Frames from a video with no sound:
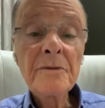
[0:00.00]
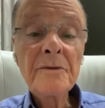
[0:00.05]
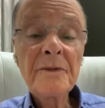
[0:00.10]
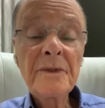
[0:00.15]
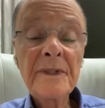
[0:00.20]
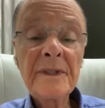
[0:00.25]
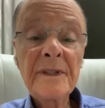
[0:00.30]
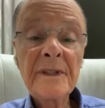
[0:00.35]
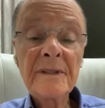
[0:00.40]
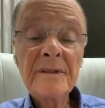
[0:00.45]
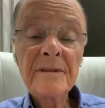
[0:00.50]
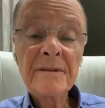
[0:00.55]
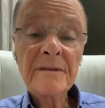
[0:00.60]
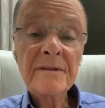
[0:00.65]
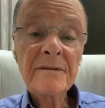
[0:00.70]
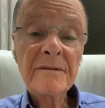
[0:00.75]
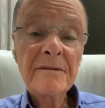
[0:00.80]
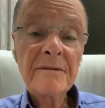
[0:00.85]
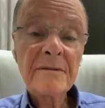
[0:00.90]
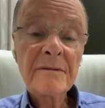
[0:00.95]
full of
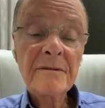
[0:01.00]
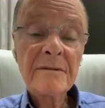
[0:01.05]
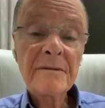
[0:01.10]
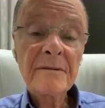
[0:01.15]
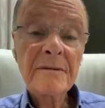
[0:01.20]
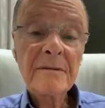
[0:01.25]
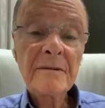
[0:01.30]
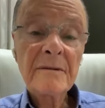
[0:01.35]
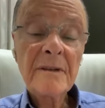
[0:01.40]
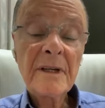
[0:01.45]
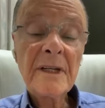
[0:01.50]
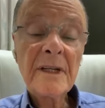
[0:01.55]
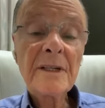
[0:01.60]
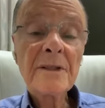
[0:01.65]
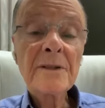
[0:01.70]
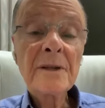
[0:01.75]
doubts.